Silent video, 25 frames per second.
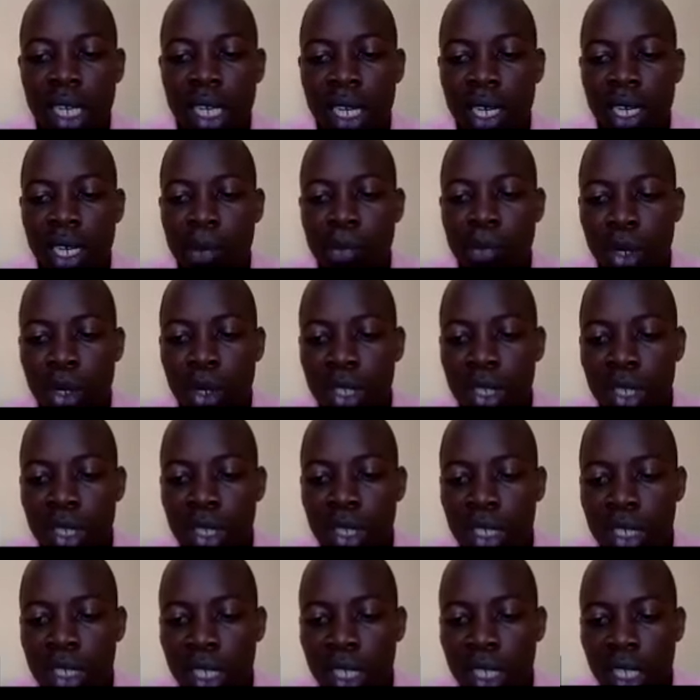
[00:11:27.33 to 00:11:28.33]

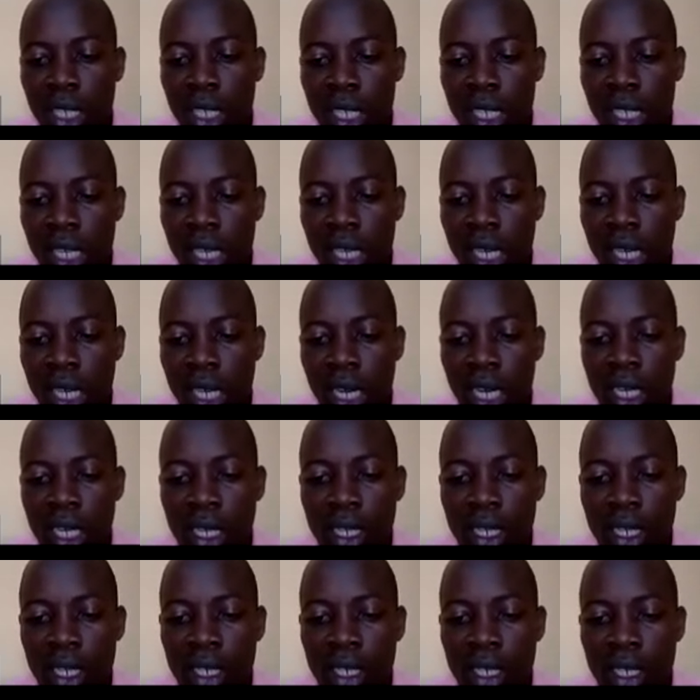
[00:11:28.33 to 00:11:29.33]
Employees here
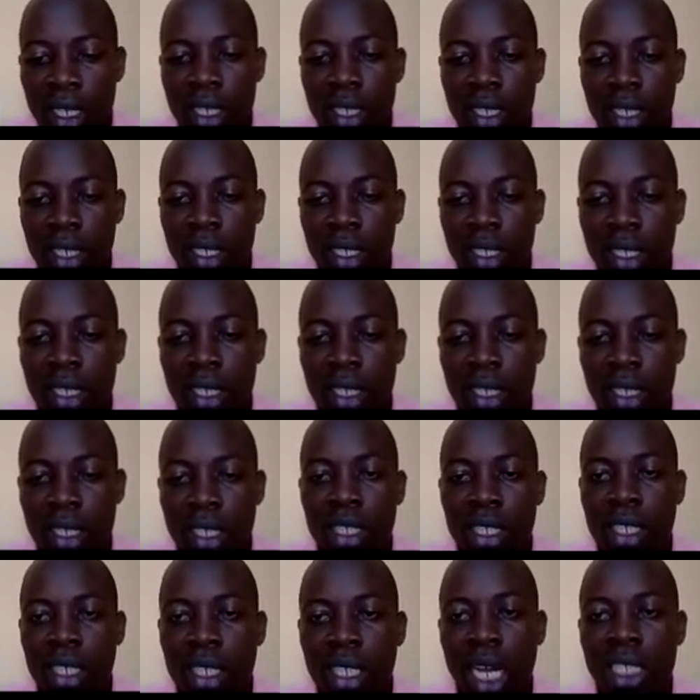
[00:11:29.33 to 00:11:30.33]

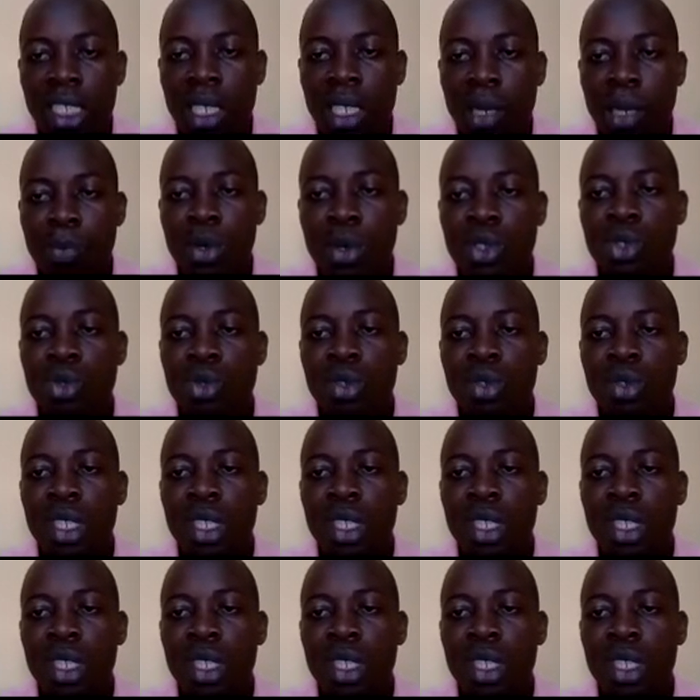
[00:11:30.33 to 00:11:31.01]
are supposed to,